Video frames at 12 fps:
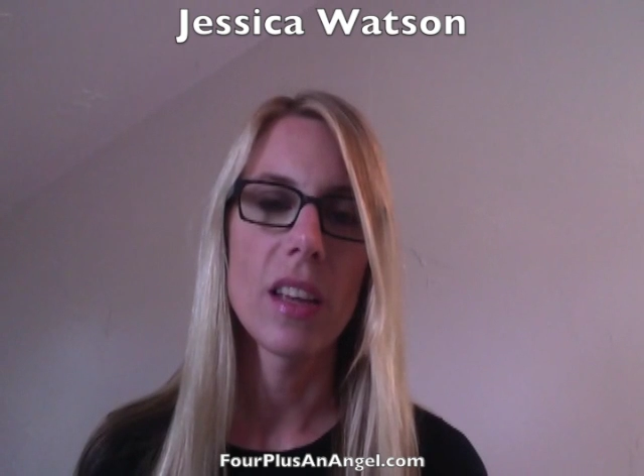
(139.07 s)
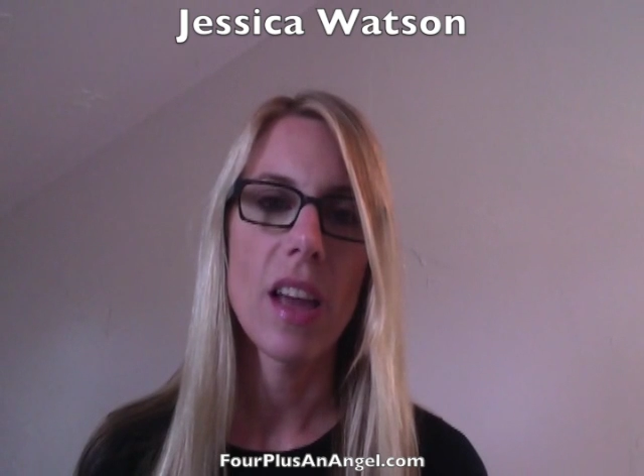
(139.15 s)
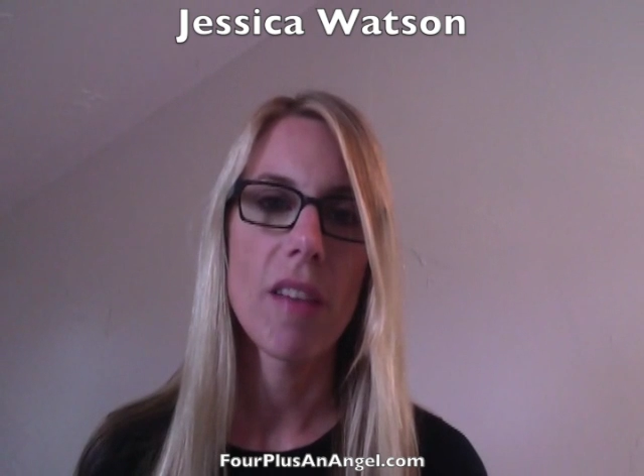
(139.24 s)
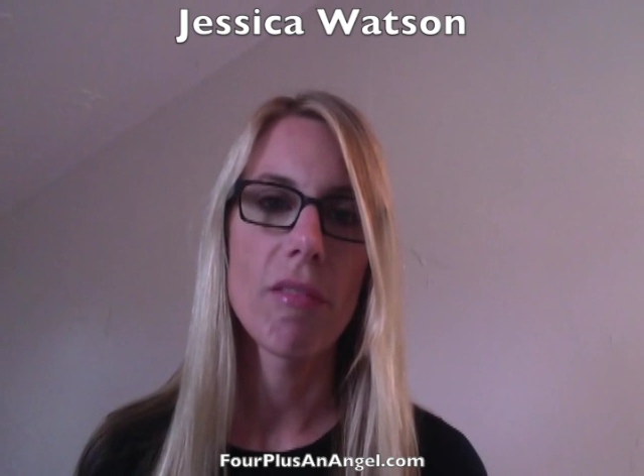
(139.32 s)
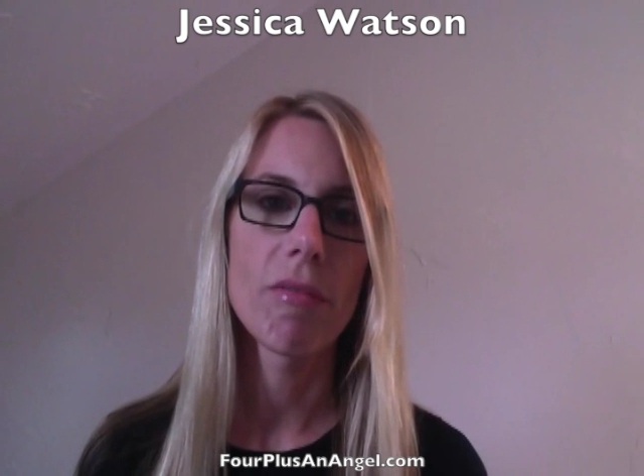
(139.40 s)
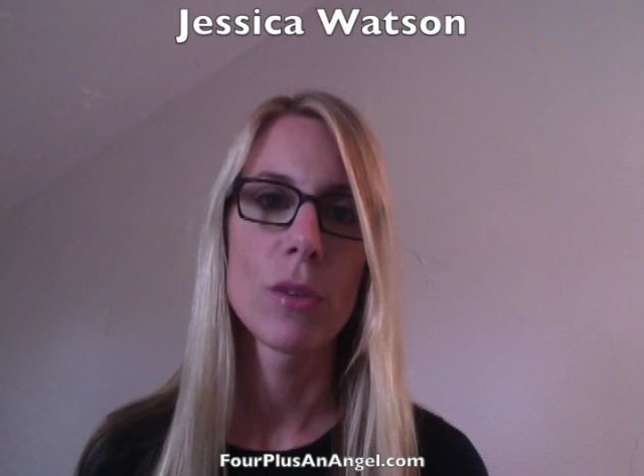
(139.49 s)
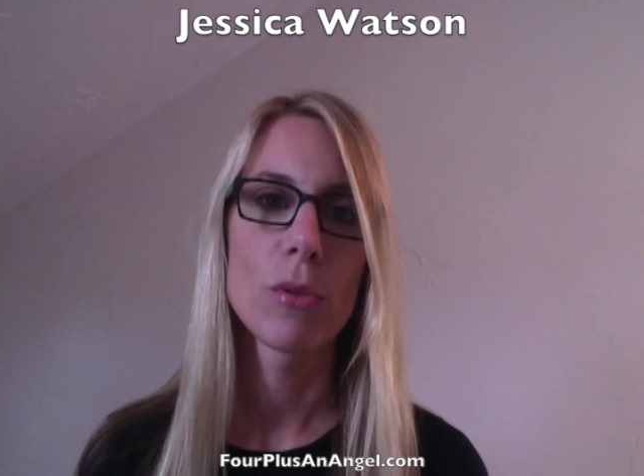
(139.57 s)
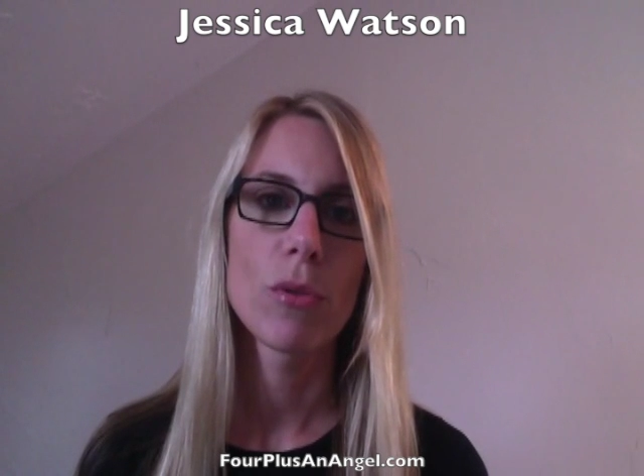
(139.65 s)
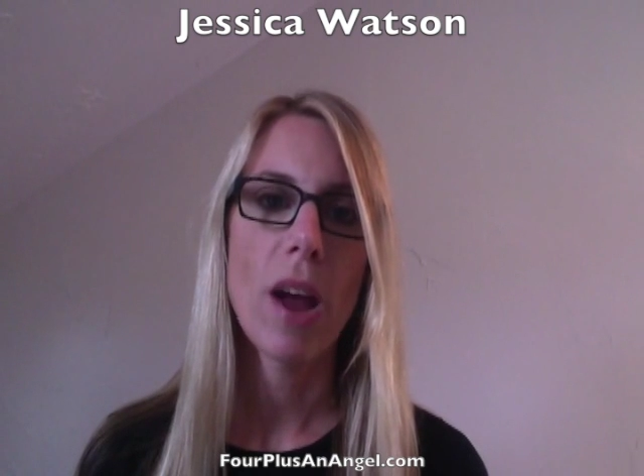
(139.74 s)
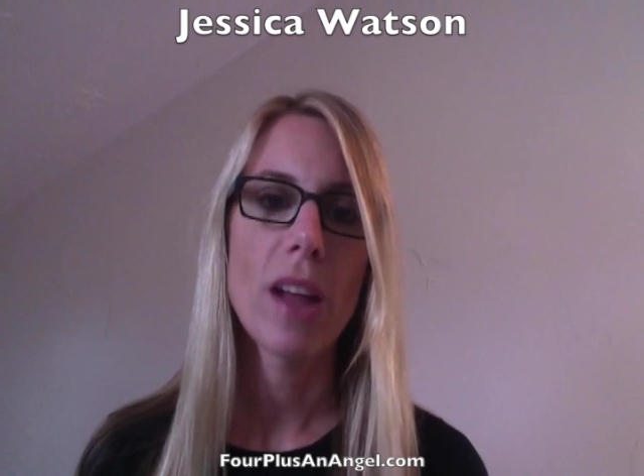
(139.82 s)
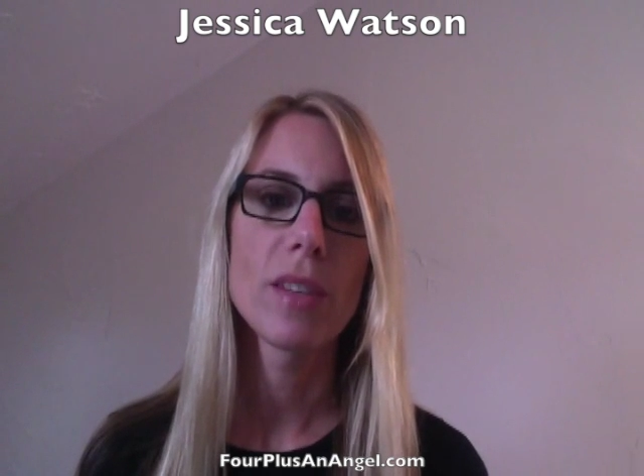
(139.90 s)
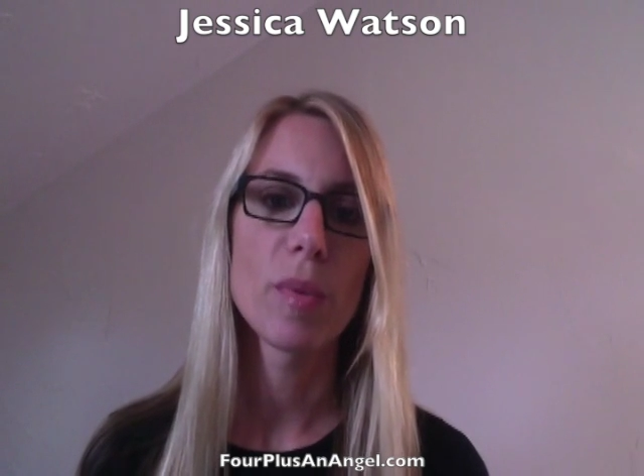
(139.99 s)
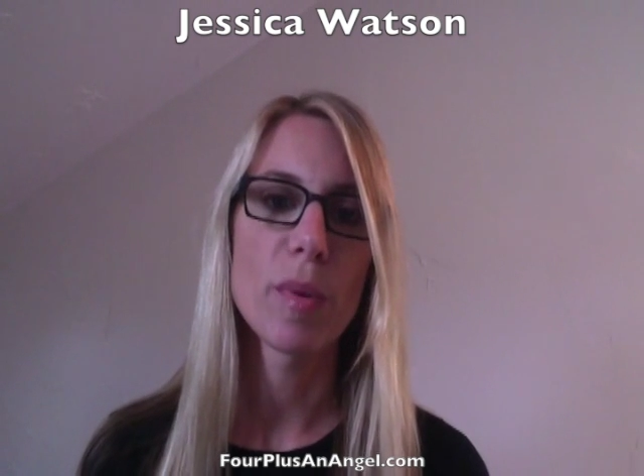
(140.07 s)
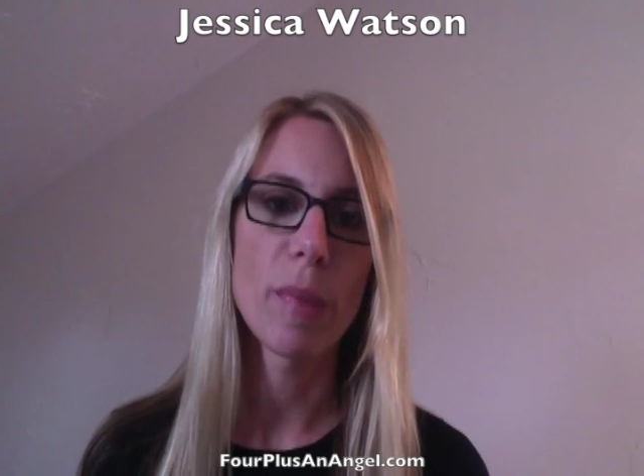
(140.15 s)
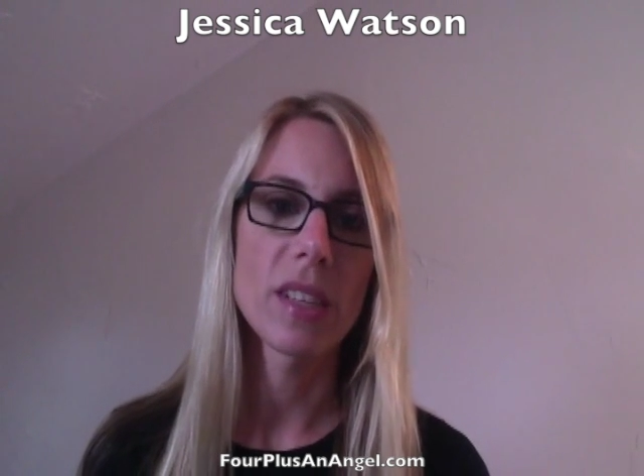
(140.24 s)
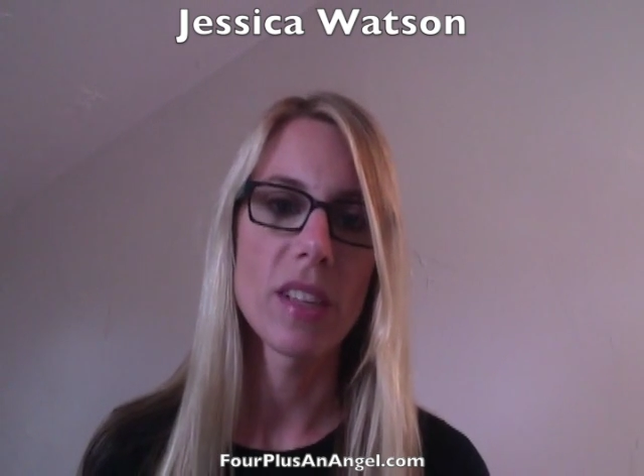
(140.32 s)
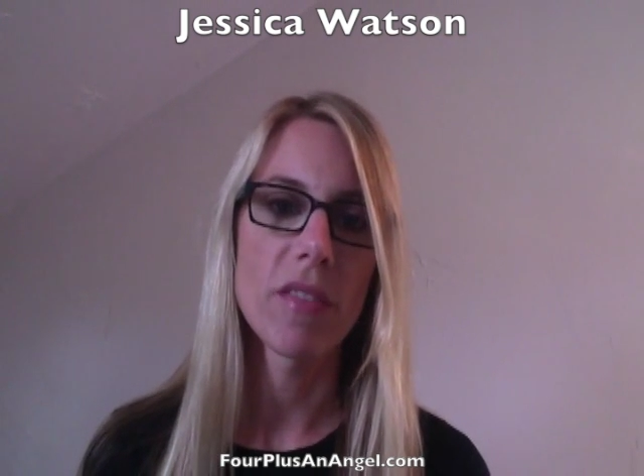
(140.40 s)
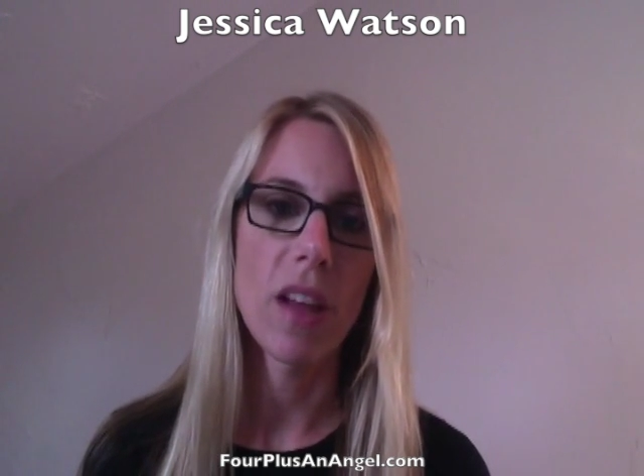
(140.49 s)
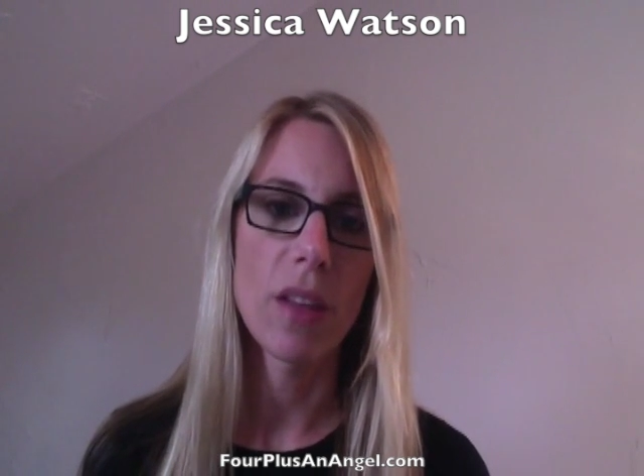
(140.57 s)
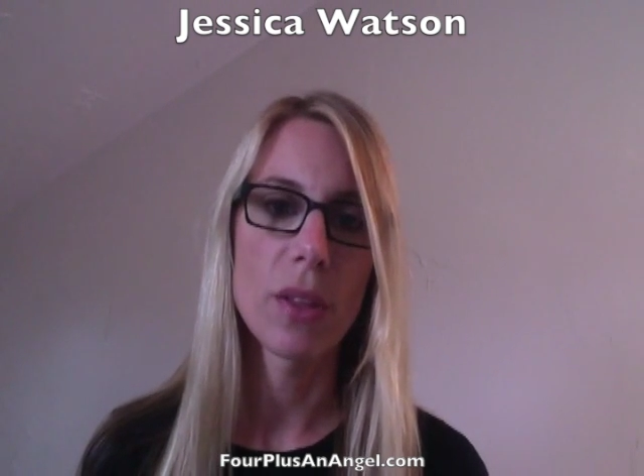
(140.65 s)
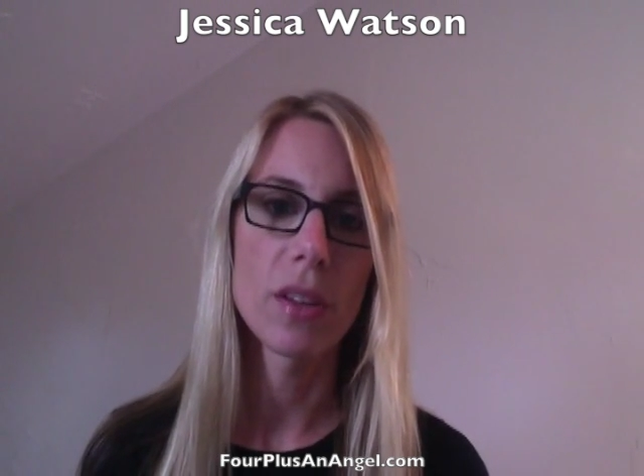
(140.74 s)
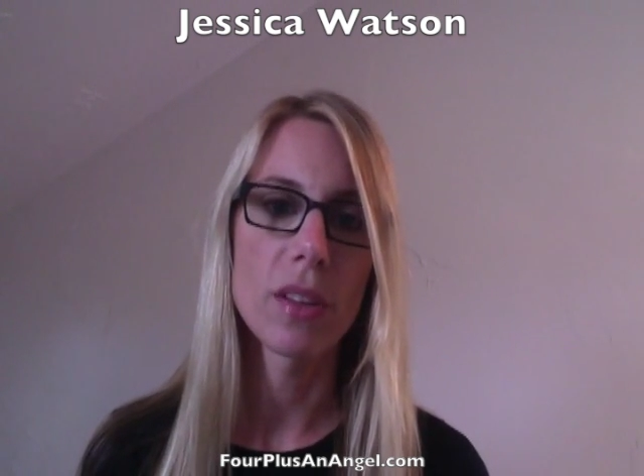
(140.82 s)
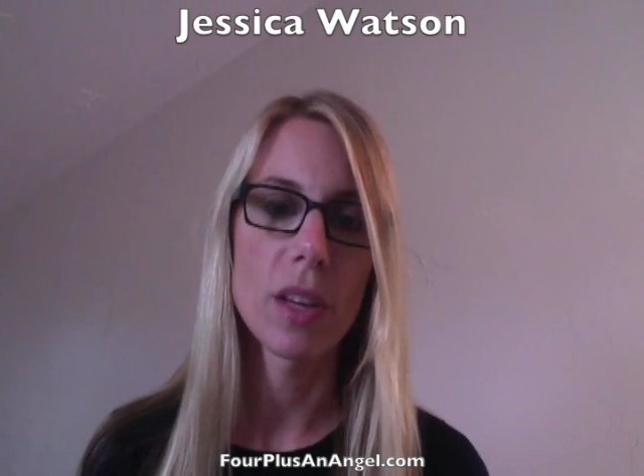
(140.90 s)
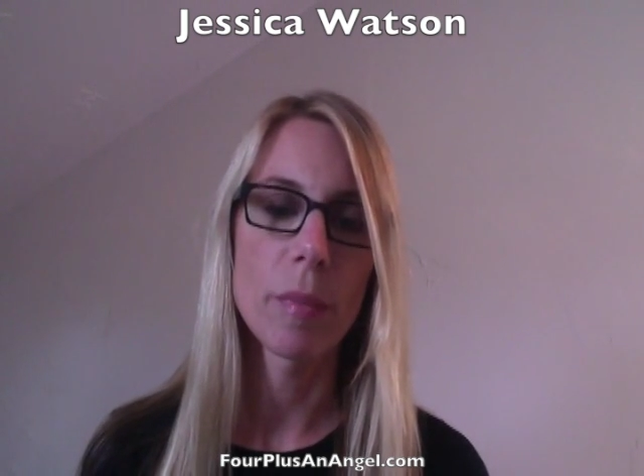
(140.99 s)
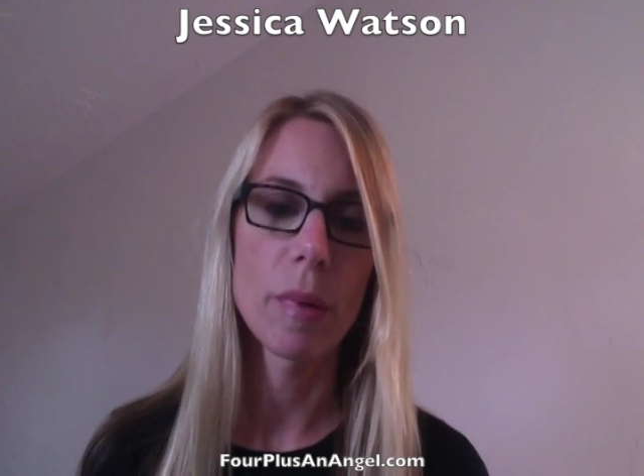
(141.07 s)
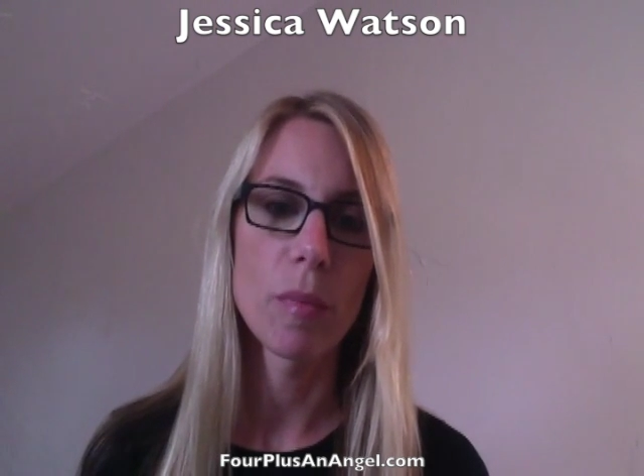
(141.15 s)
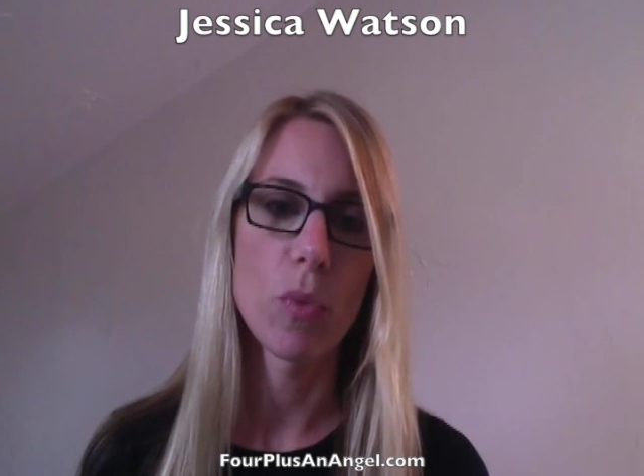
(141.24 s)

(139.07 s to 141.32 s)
have tried to put myself out there a little bit